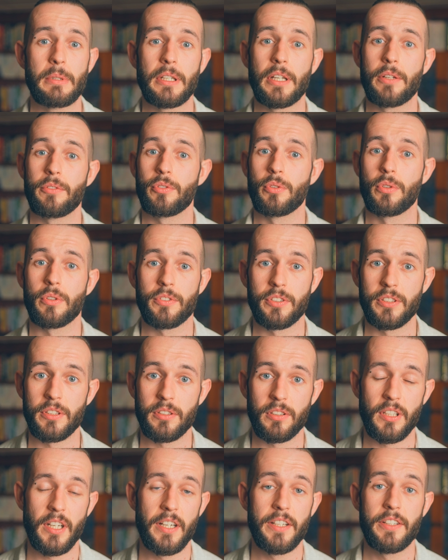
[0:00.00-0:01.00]
I don't talk to
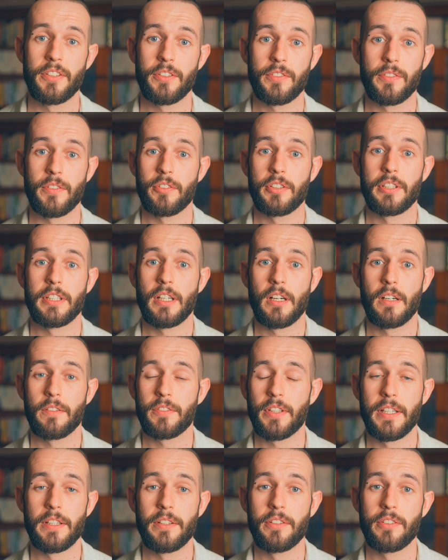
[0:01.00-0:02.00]
clients for three and a half
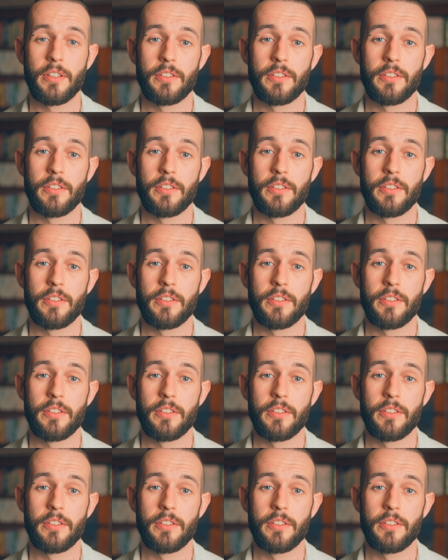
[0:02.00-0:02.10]
days.